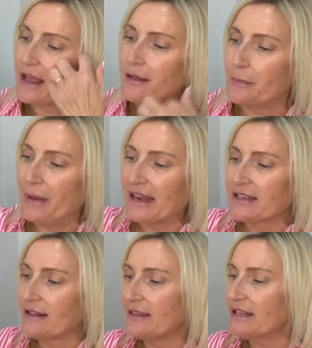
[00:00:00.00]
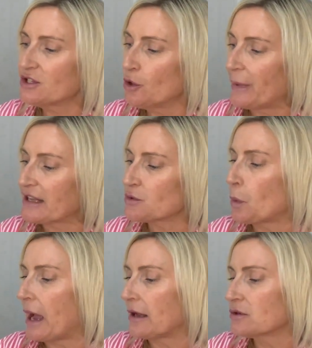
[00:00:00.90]
he picked this up as
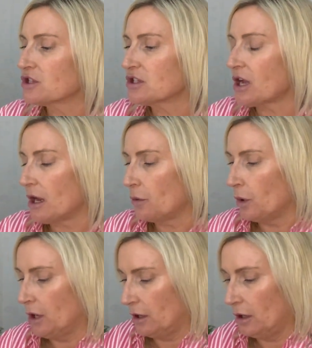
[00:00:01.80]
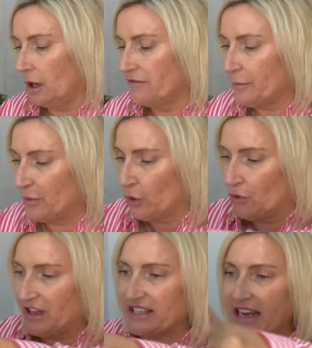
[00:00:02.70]
well. So Harvey
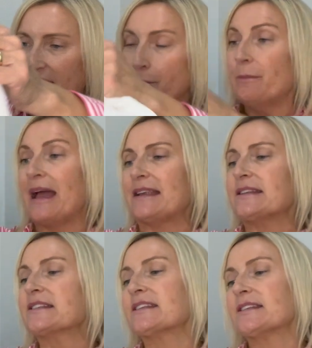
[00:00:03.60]
bought this in a men's